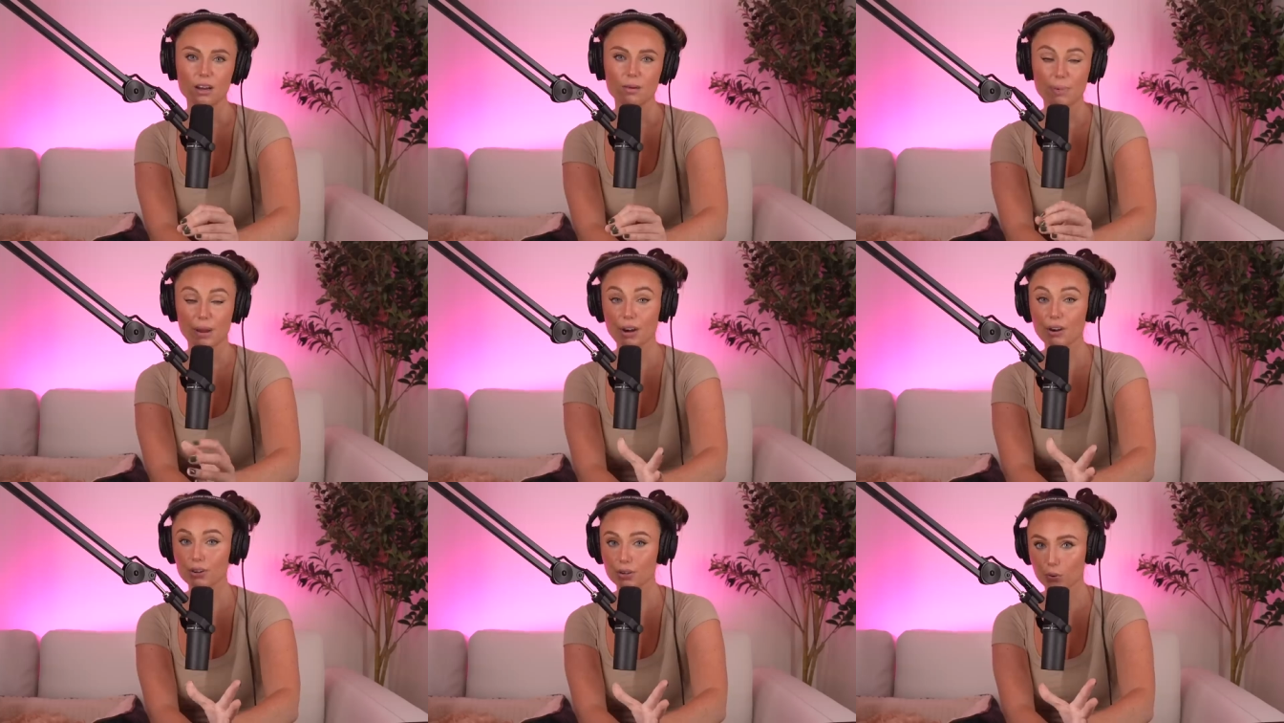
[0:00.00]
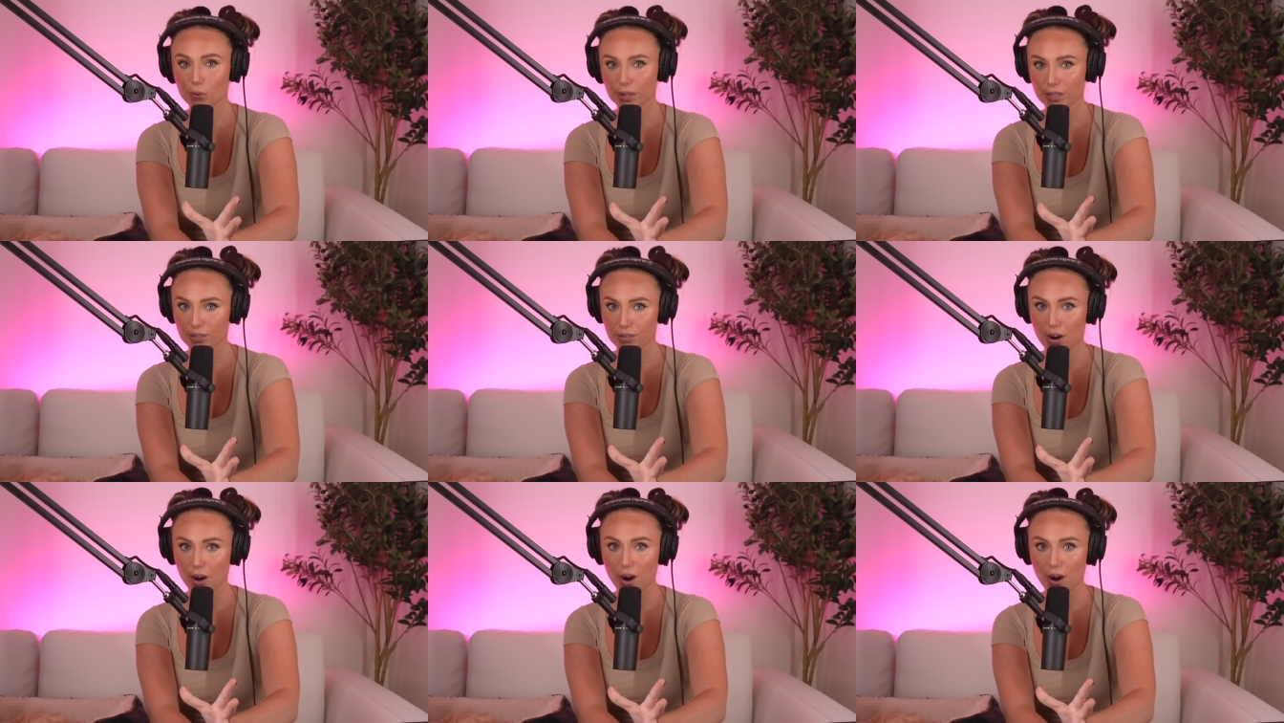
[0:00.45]

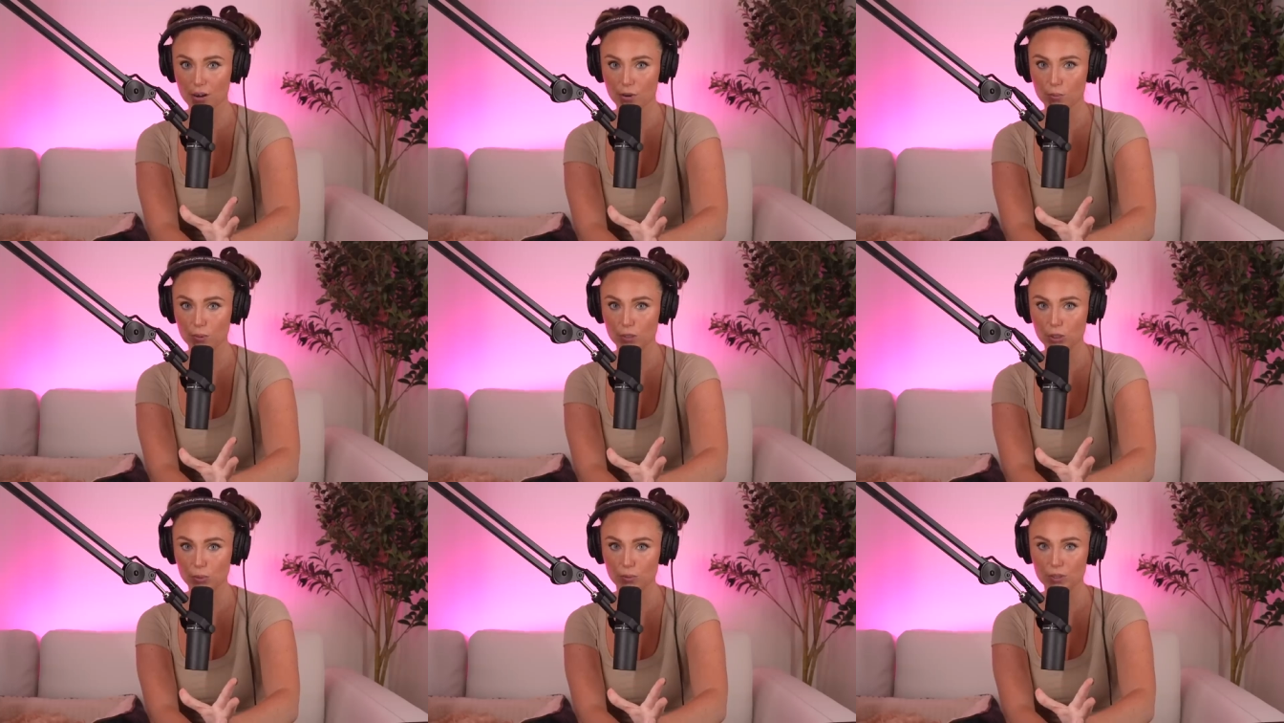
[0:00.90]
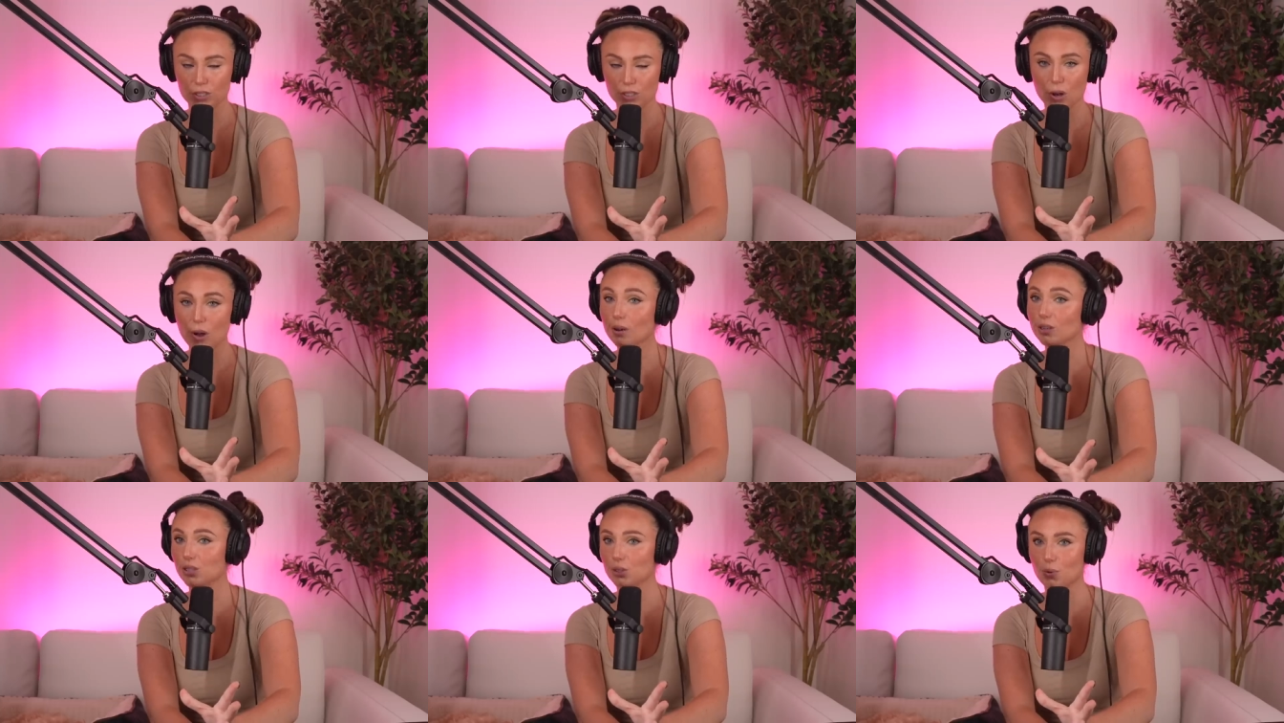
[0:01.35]
paranoid talk, which was
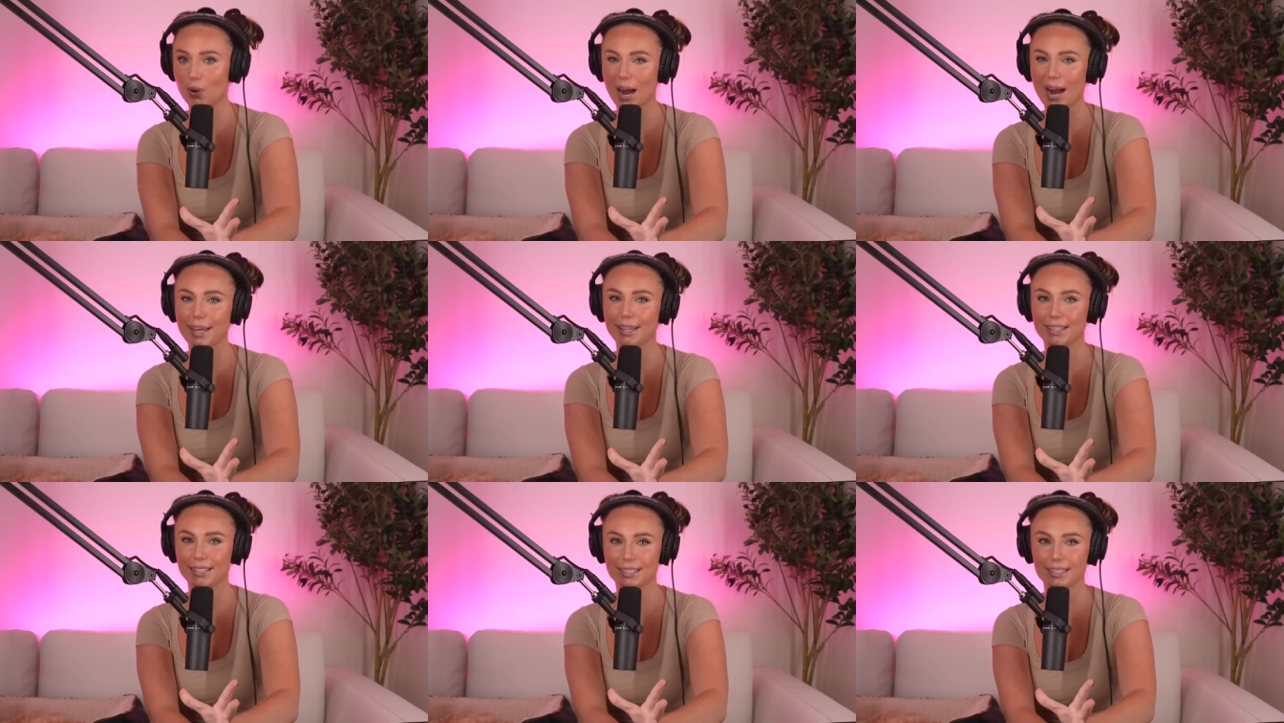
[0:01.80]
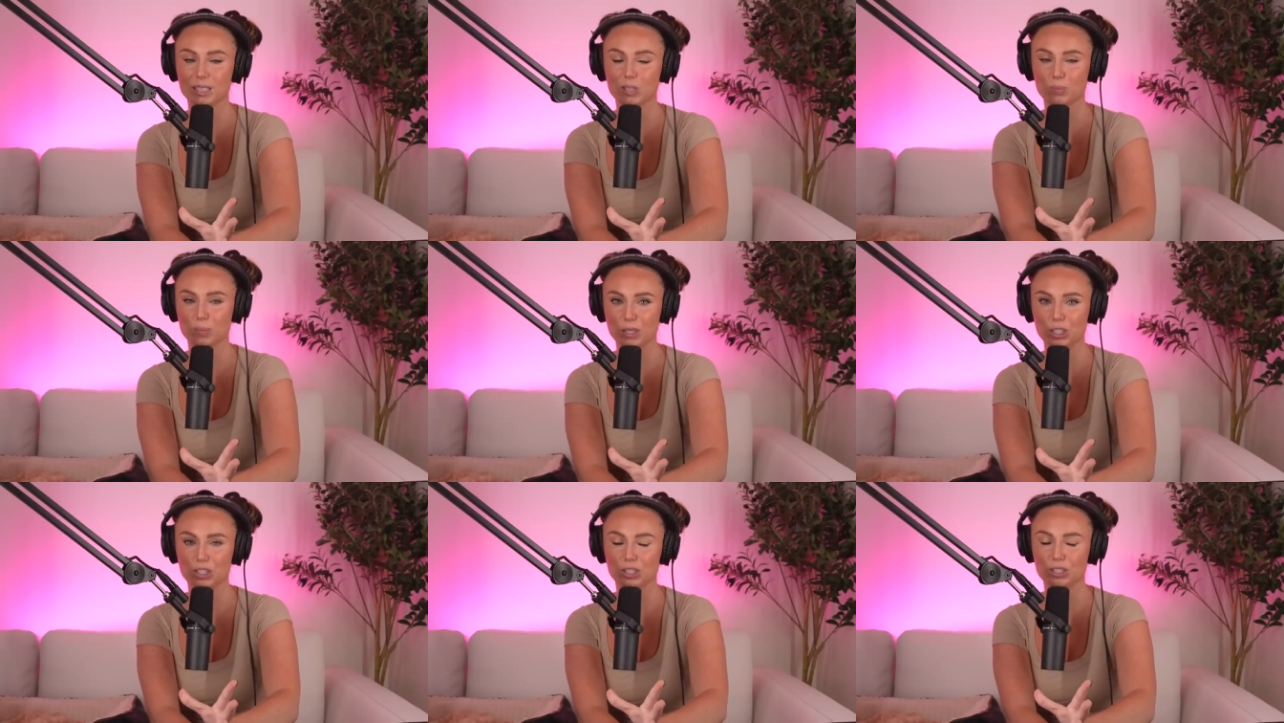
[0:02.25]
also highly
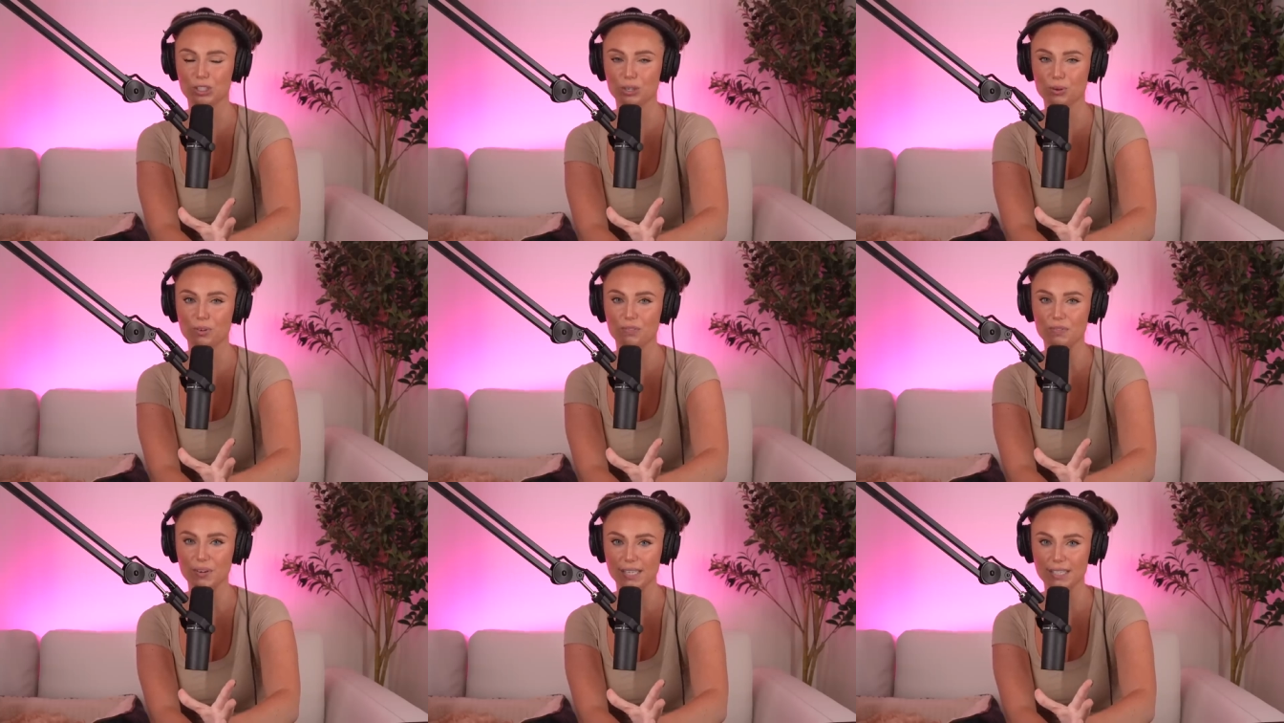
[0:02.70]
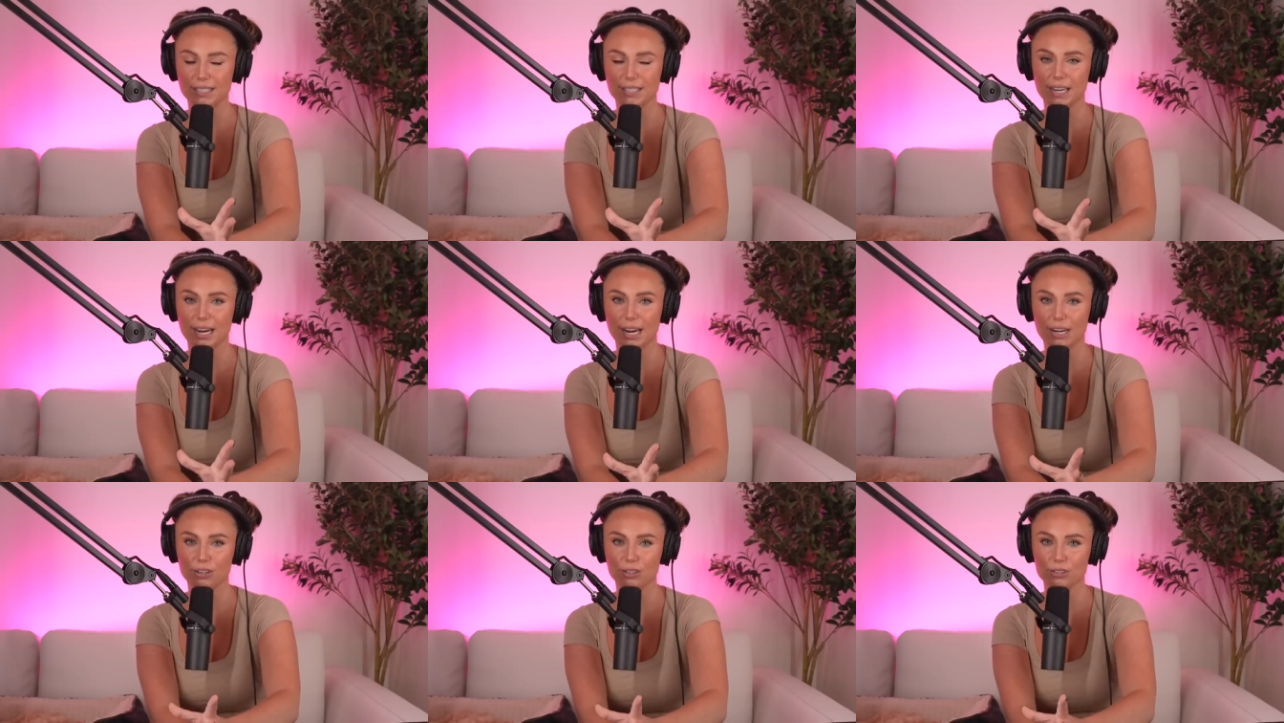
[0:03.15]
suspicious to
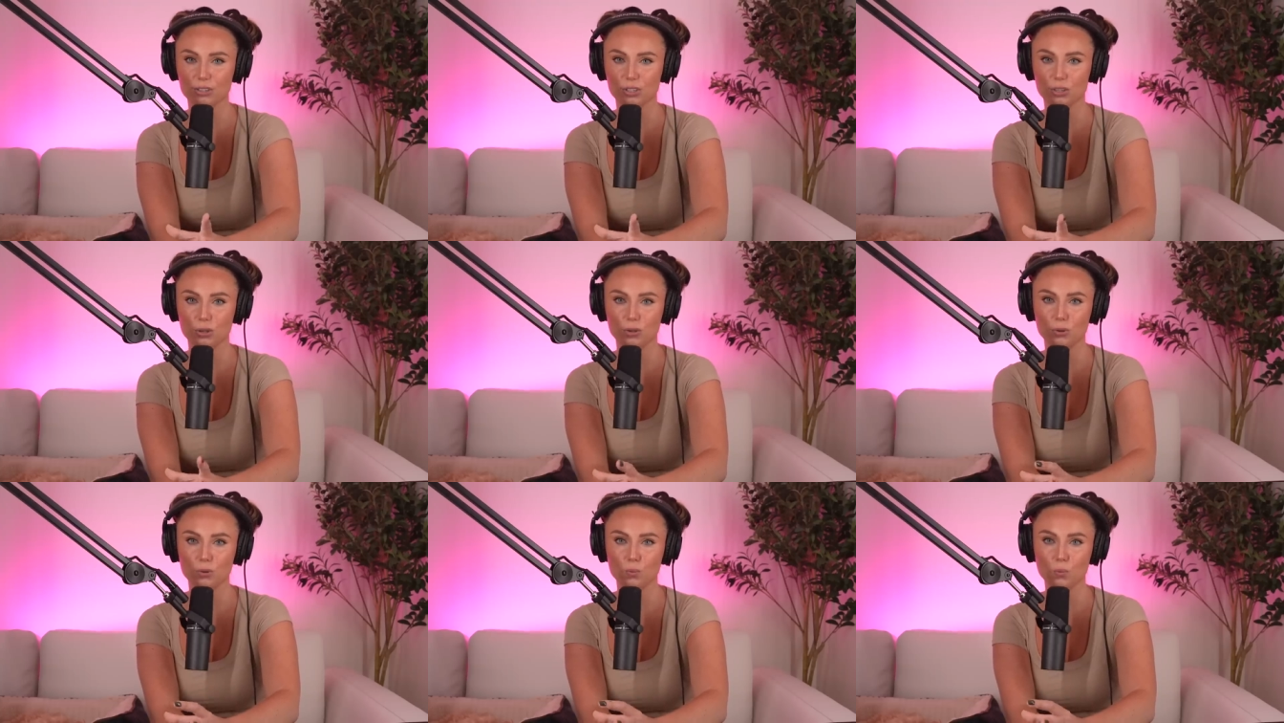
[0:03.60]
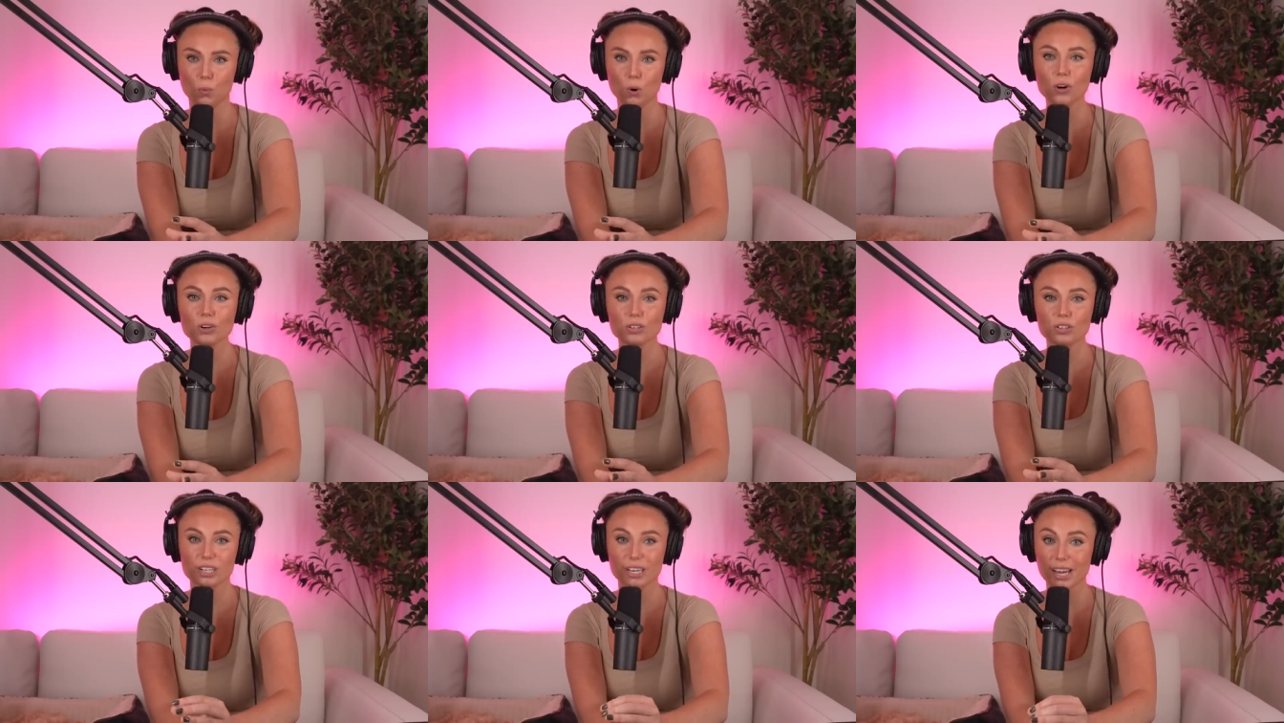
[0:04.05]
investigators who
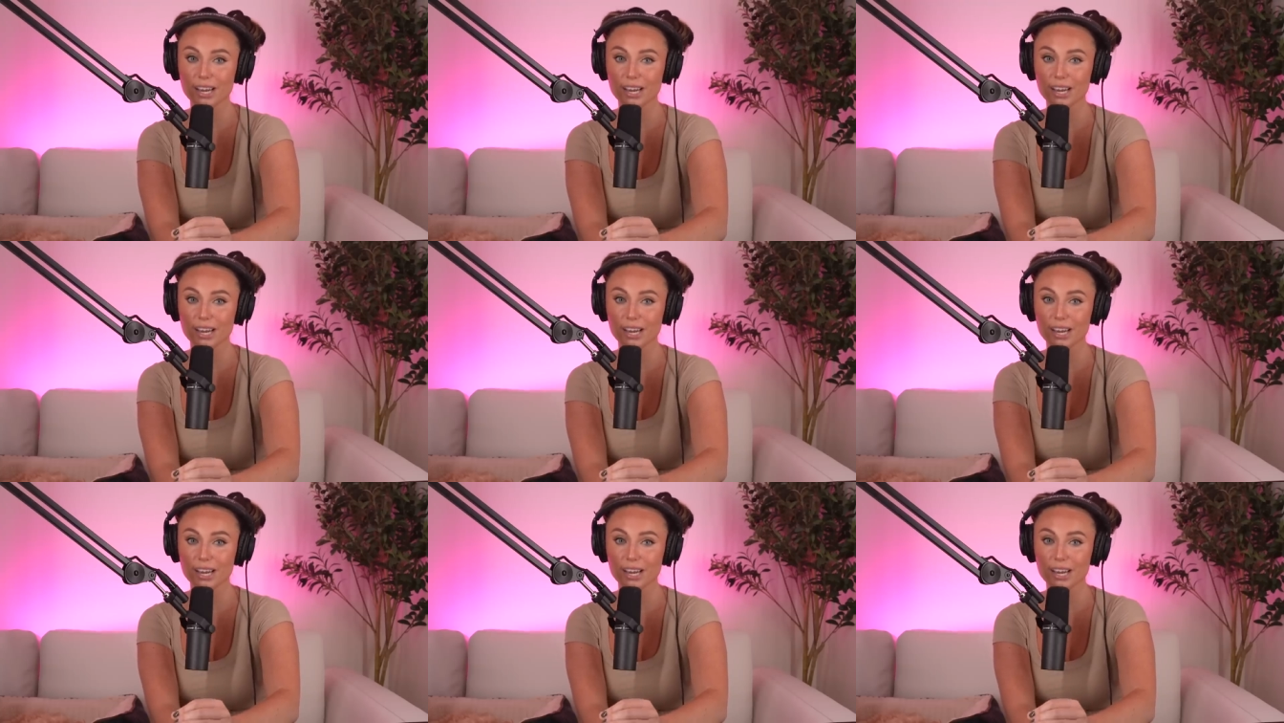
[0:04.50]
weren't,